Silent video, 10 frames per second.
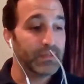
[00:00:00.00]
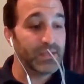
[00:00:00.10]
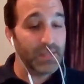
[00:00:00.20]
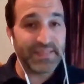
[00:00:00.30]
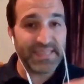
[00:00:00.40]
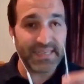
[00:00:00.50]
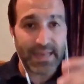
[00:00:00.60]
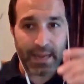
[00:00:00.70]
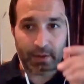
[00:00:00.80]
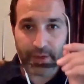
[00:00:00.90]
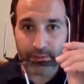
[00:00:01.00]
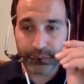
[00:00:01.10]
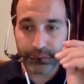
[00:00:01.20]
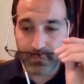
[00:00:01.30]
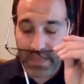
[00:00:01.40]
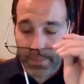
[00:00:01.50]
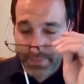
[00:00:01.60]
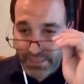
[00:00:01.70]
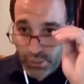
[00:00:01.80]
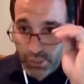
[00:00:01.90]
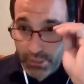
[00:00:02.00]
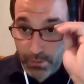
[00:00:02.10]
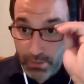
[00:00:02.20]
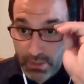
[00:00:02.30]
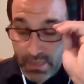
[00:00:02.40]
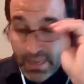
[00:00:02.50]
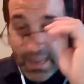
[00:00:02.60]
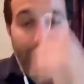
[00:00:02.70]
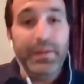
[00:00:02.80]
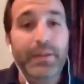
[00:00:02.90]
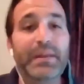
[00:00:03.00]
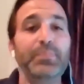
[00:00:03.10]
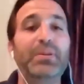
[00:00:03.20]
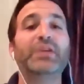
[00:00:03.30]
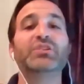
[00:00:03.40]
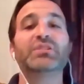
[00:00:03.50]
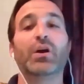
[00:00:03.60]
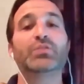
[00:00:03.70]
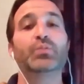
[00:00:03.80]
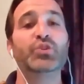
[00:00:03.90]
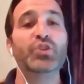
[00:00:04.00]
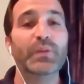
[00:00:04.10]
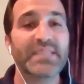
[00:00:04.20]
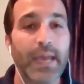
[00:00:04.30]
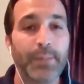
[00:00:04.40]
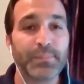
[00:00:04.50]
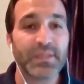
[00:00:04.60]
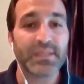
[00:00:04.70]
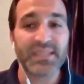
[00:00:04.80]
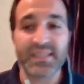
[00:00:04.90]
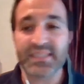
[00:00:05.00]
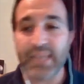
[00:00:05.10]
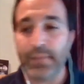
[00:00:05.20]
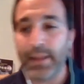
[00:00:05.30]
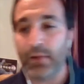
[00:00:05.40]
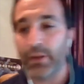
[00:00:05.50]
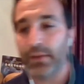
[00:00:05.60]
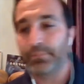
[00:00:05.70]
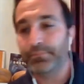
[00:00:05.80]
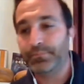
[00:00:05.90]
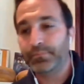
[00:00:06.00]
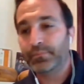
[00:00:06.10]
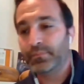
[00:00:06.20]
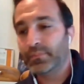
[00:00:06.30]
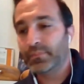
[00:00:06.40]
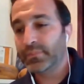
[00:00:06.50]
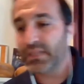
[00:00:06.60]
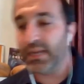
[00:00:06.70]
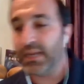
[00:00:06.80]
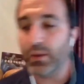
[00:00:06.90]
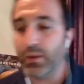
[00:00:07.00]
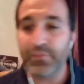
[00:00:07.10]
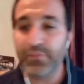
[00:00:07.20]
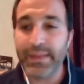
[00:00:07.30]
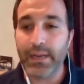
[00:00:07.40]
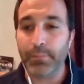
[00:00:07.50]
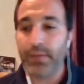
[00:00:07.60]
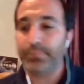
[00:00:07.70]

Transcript: To the particular area. How many can you do? How many manipulations, guys, would you attempt to the same area? Can anyone give me a number?